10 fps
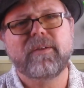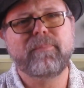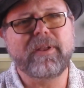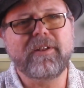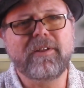
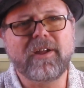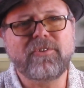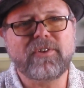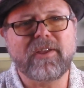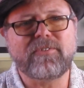But in
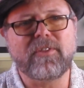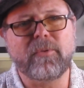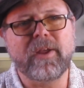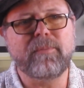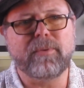contrast to the
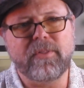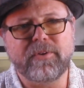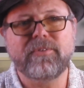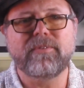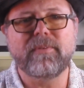Wright
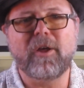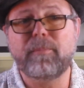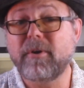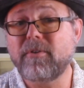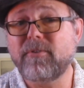brothers, Alberto